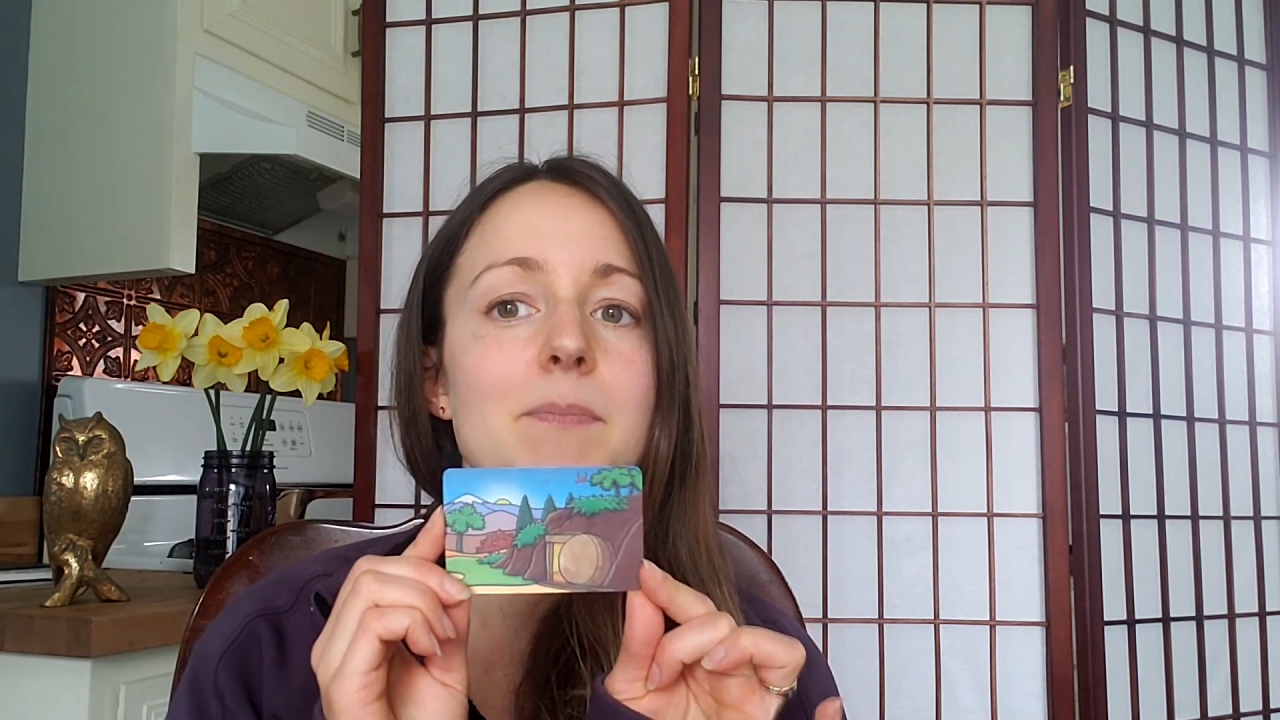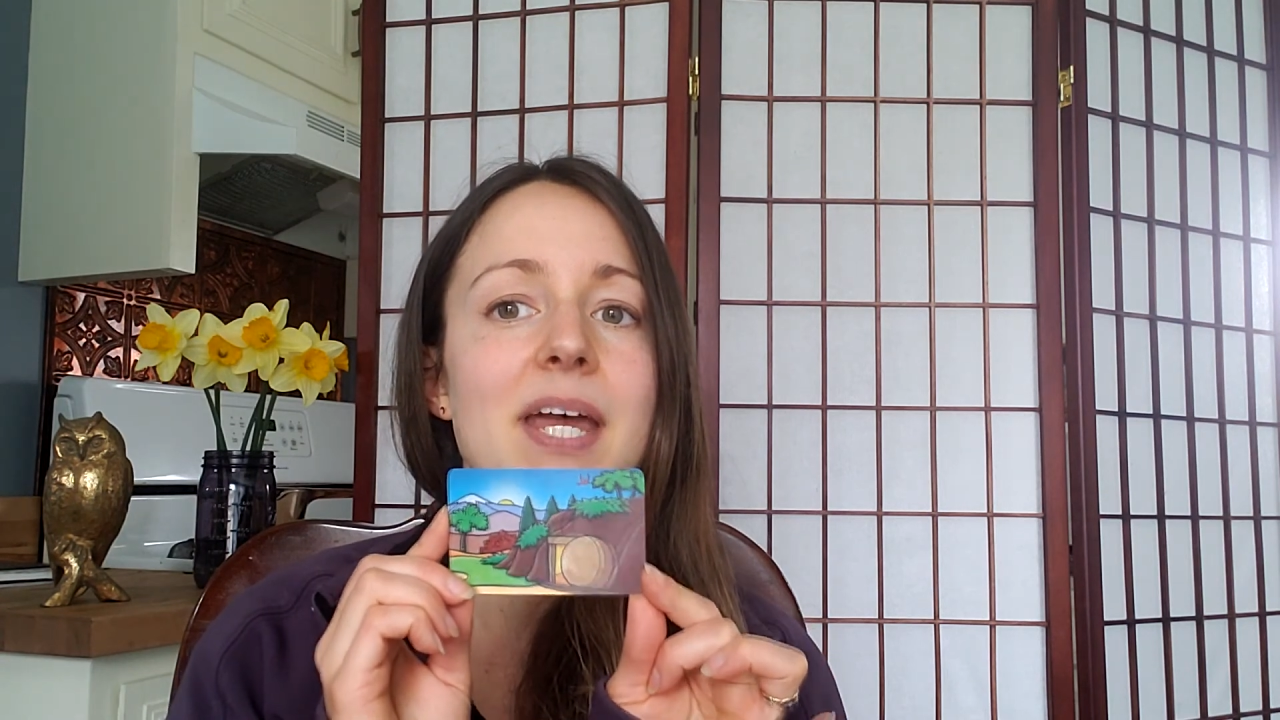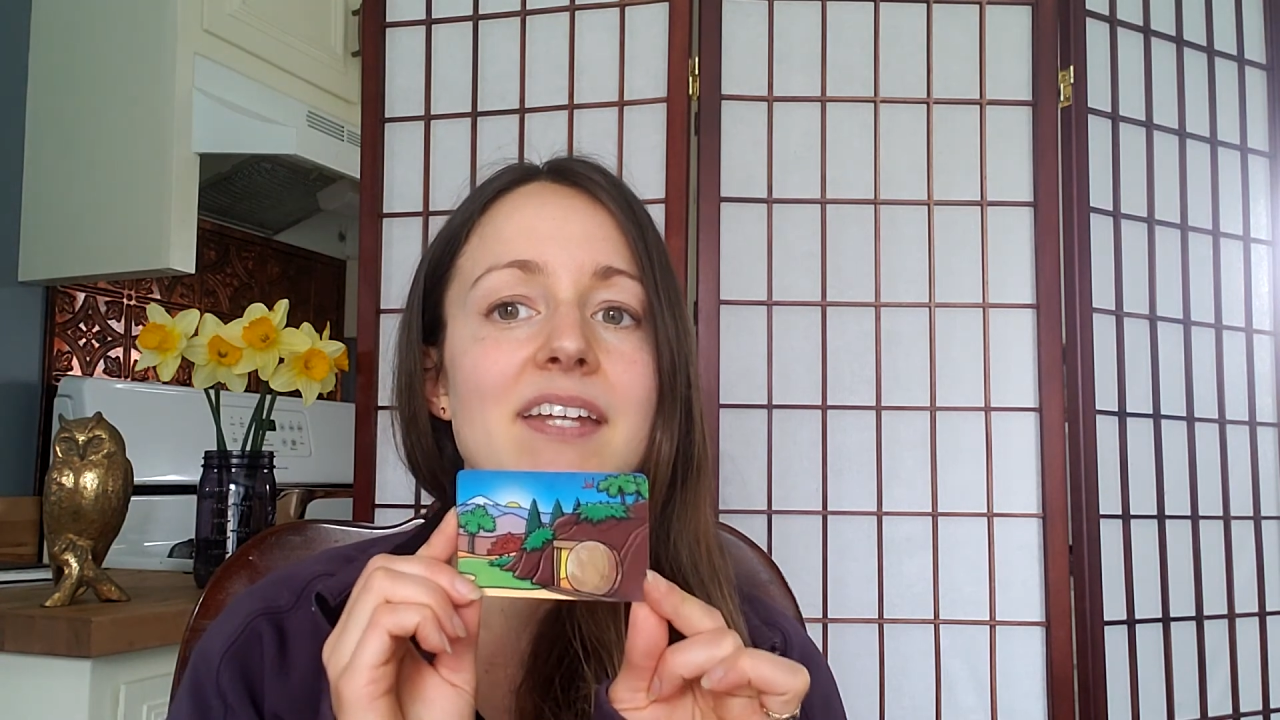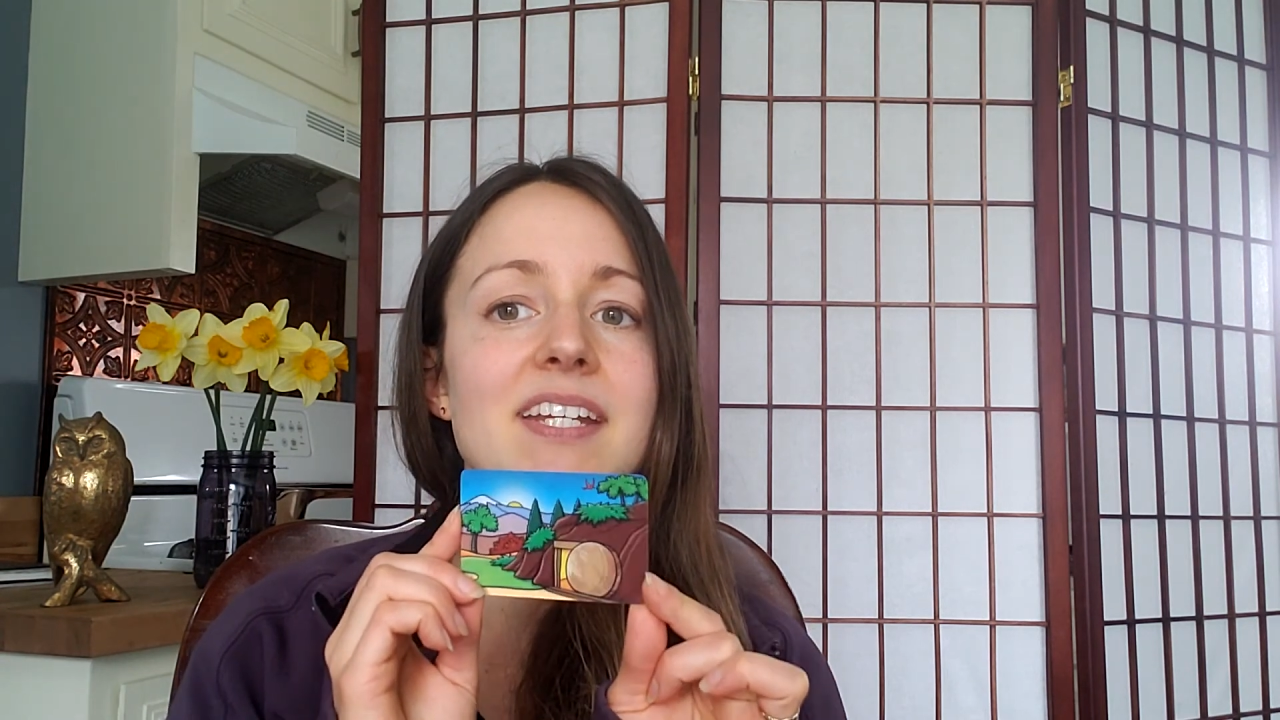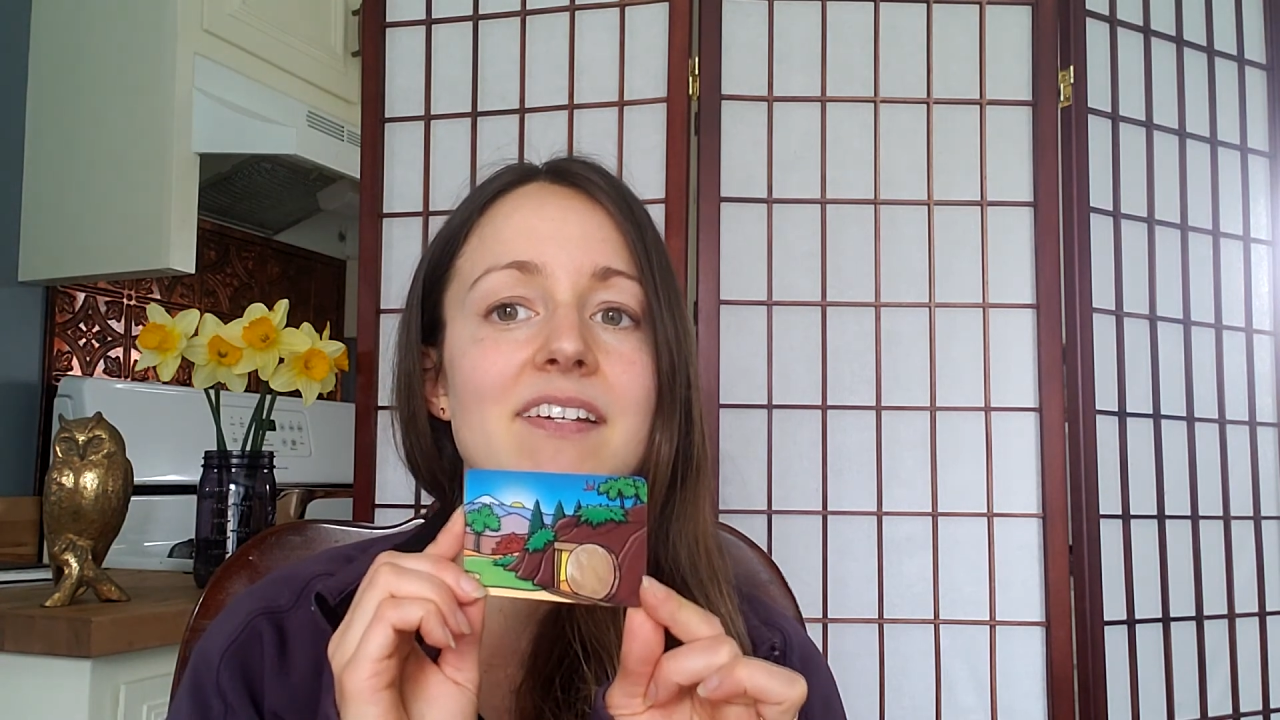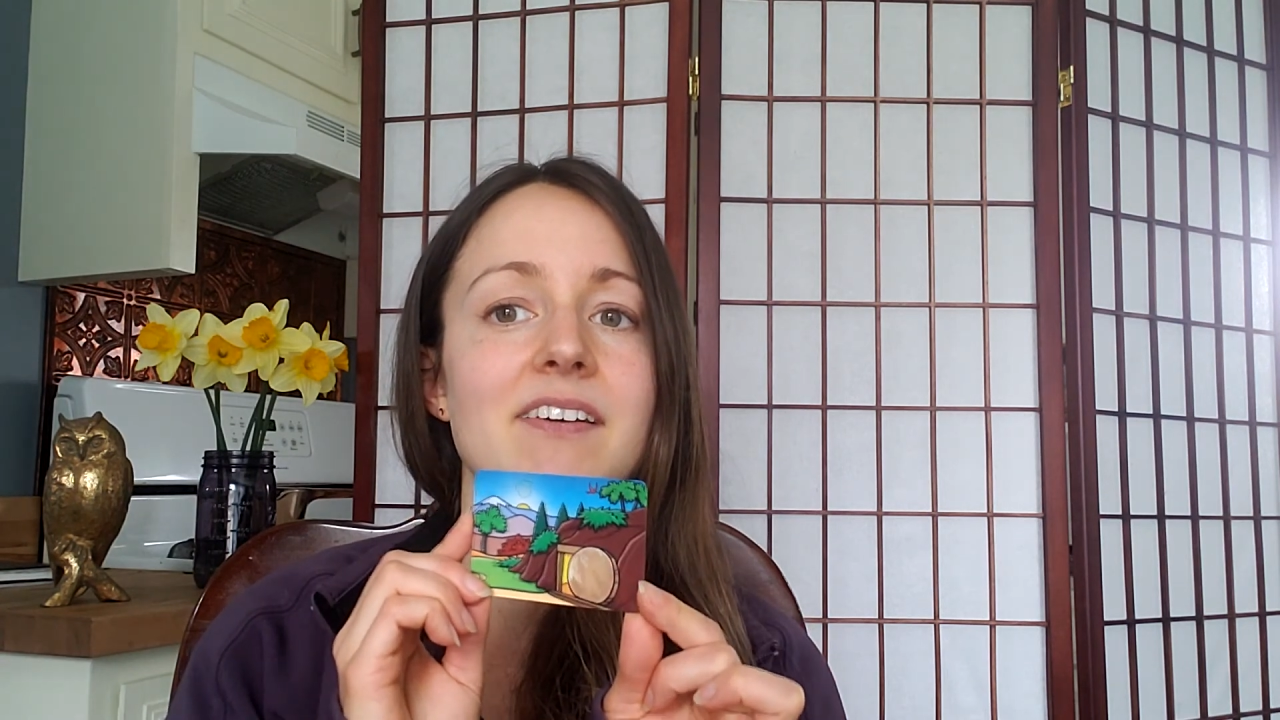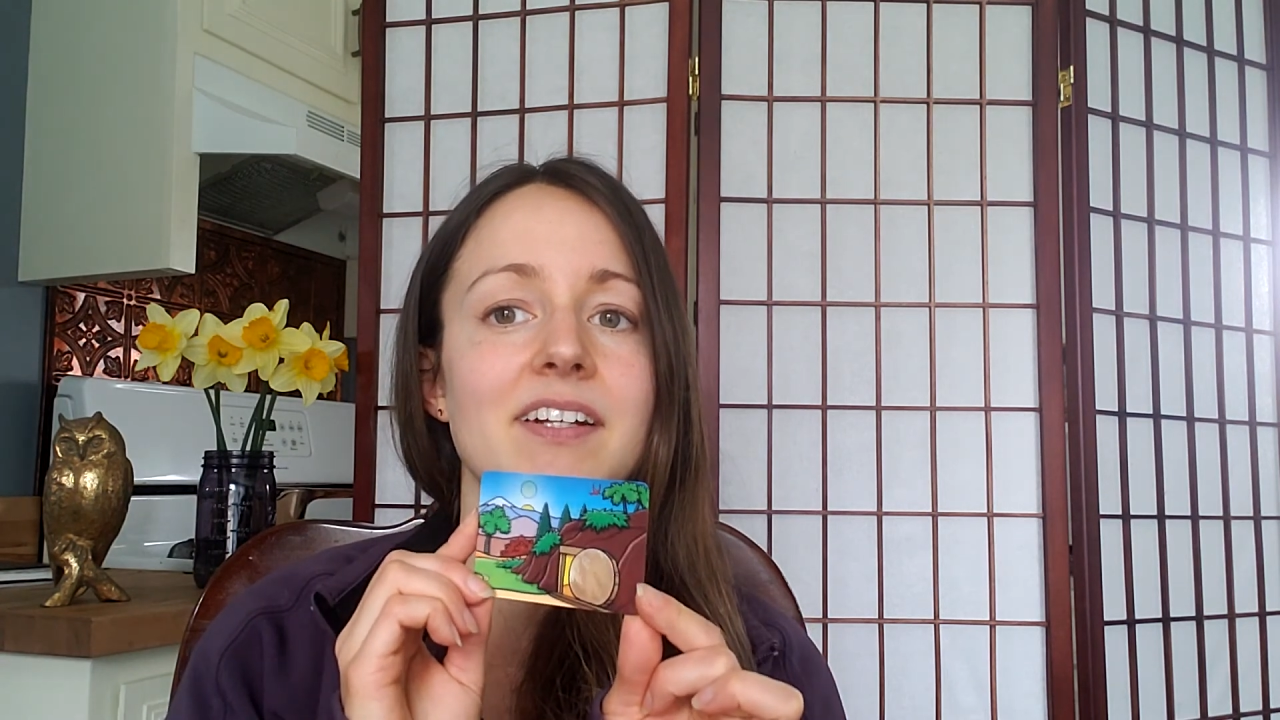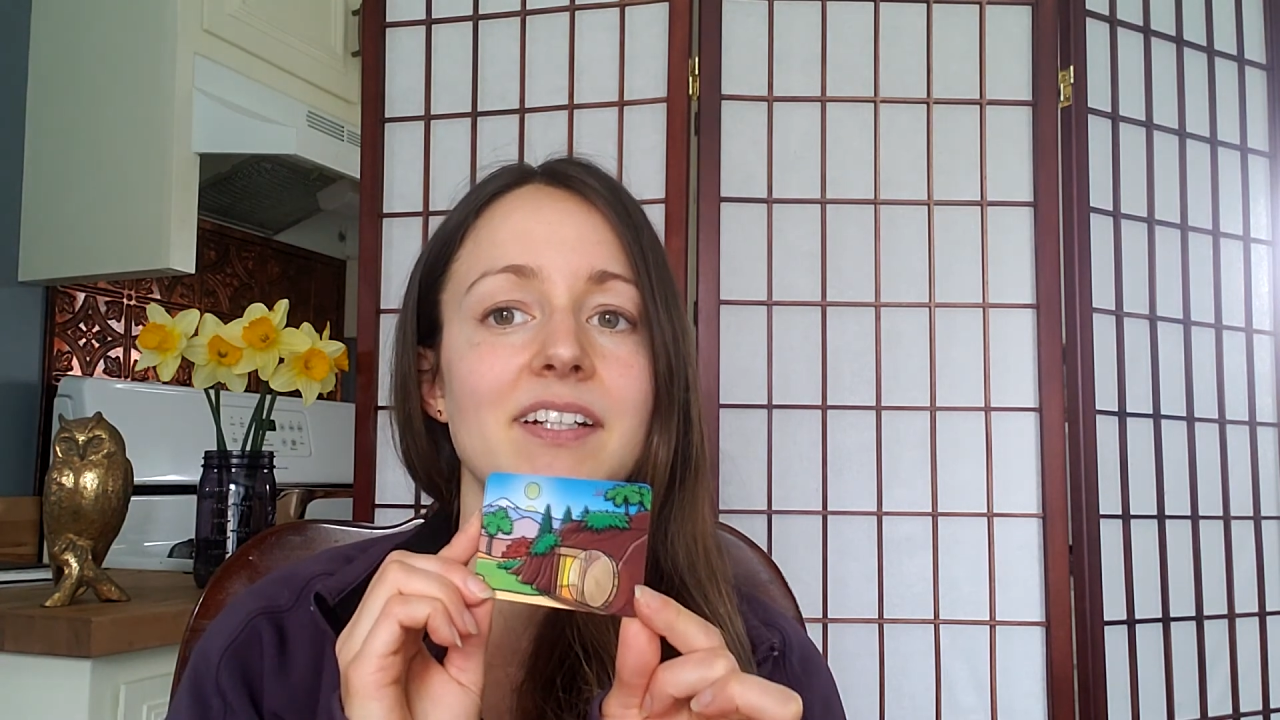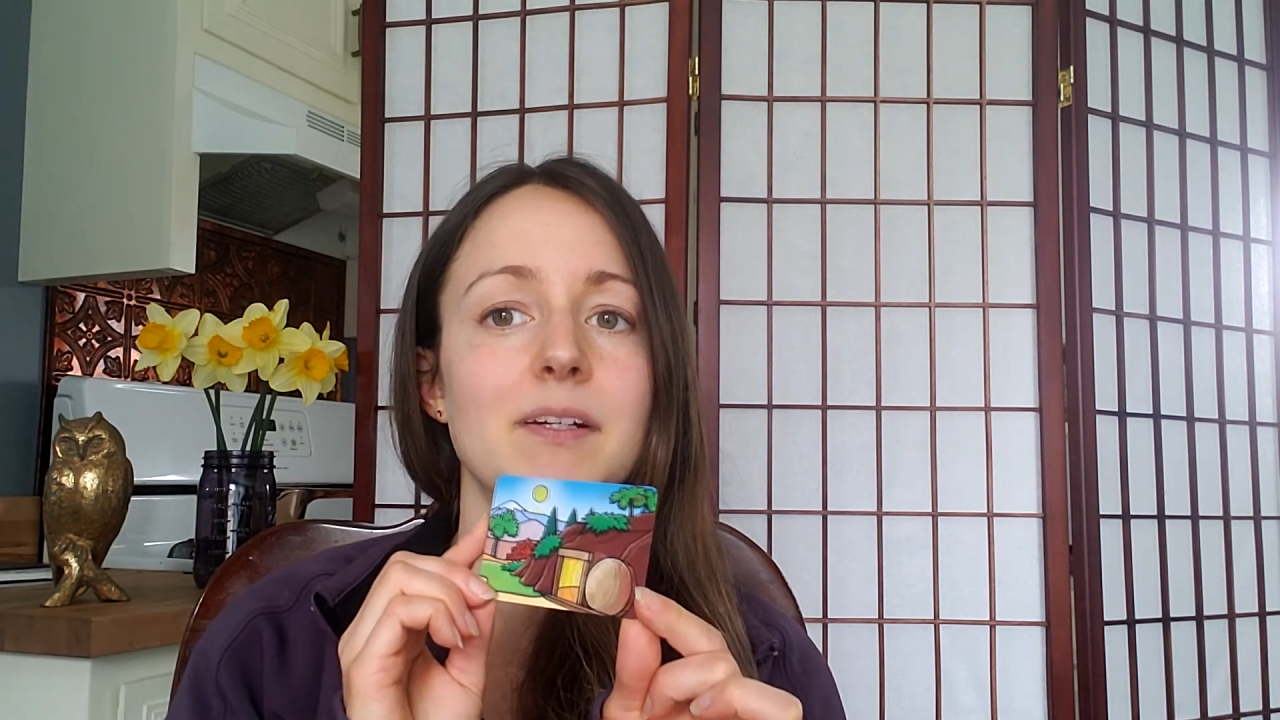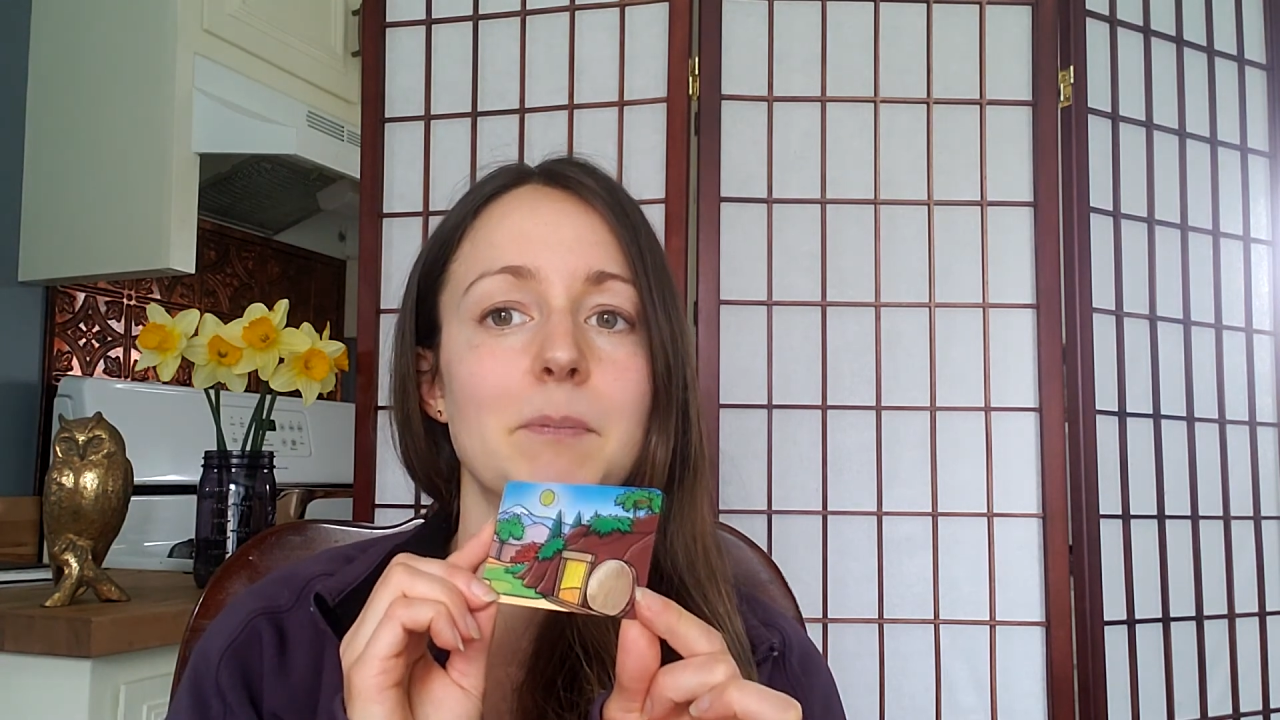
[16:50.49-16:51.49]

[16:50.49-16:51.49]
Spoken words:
depending on your